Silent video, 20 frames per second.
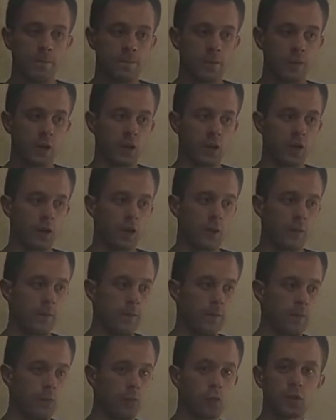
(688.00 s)

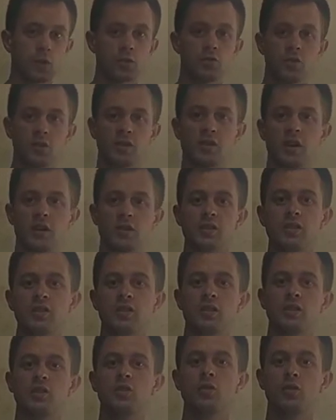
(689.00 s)
what results
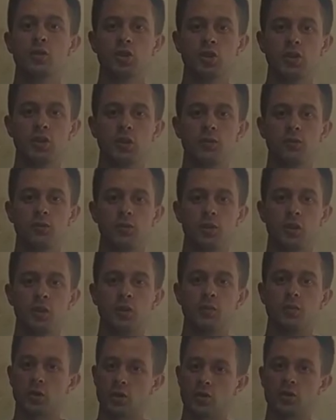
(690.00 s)
did you achieve,
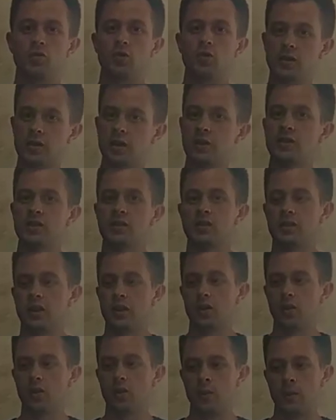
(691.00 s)
because the results, they
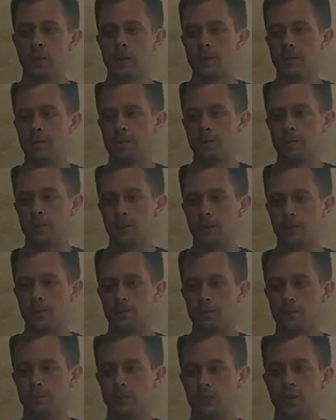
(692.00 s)
are
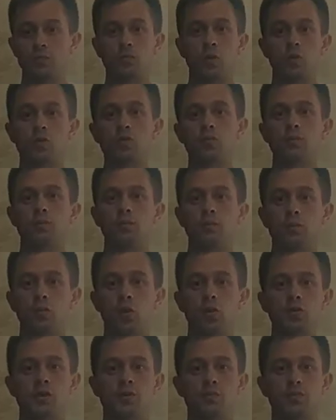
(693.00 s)
the
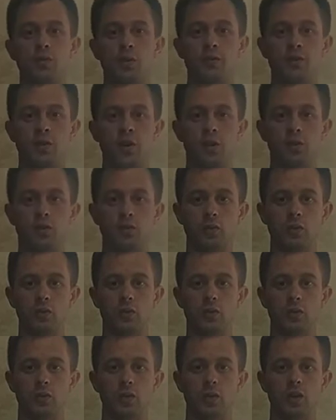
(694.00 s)
most profound
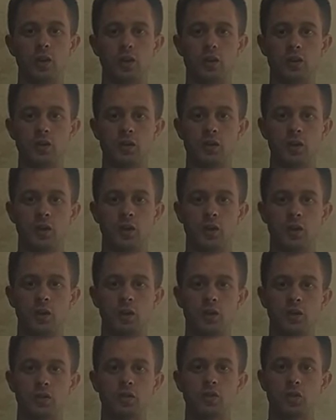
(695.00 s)
things
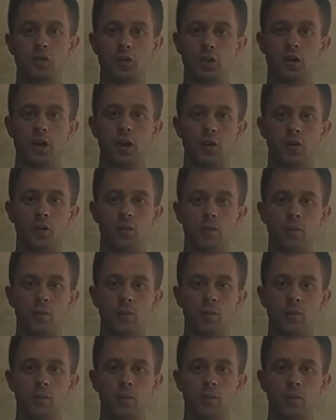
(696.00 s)
to share.